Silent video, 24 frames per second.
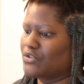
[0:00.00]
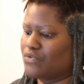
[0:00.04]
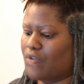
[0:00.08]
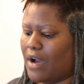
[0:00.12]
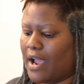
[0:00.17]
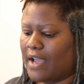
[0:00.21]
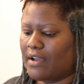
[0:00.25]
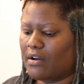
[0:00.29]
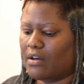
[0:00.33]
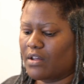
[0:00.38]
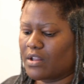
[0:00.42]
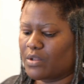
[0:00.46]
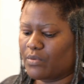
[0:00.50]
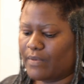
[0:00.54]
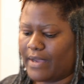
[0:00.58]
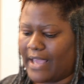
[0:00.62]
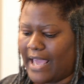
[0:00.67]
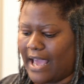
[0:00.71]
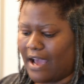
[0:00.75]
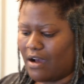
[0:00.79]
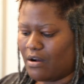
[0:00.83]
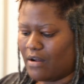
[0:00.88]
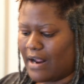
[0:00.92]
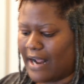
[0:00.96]
dry all the
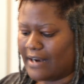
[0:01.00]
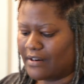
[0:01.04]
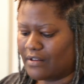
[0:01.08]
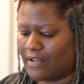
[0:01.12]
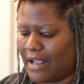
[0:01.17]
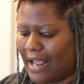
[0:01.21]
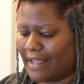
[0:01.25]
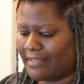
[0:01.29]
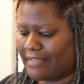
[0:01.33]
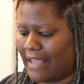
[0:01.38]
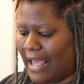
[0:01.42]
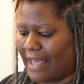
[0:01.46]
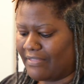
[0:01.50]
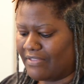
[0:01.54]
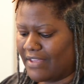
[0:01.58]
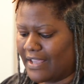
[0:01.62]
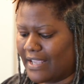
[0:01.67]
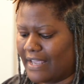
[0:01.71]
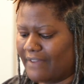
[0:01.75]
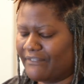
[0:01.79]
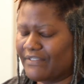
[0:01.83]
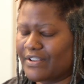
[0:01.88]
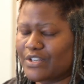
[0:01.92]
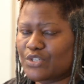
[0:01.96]
way out. I
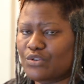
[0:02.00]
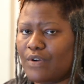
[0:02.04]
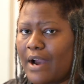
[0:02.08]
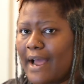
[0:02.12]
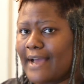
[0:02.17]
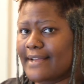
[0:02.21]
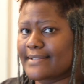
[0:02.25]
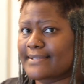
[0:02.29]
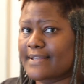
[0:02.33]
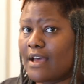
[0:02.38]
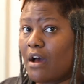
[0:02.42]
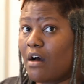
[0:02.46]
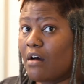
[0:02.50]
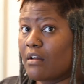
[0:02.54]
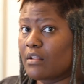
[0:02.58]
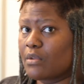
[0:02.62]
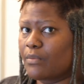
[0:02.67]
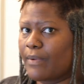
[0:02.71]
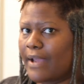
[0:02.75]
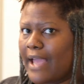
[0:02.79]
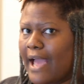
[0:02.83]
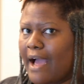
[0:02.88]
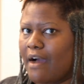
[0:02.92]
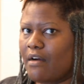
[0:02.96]
think if it dries all
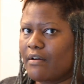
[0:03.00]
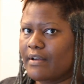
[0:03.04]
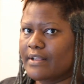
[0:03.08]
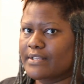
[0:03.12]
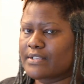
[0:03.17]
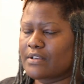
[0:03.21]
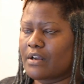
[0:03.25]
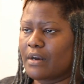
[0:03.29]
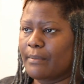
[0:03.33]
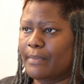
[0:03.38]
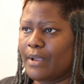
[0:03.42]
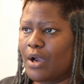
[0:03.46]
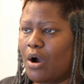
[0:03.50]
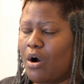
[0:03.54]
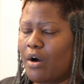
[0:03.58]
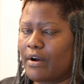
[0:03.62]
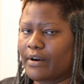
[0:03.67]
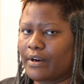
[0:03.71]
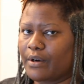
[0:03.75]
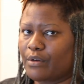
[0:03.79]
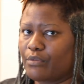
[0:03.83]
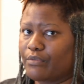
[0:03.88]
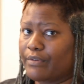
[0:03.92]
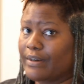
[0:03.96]
the way out, it's going to be
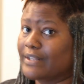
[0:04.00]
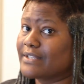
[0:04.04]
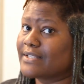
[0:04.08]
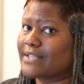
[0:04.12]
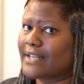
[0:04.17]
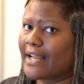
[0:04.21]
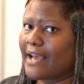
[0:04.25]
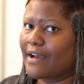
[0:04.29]
harder to rinse it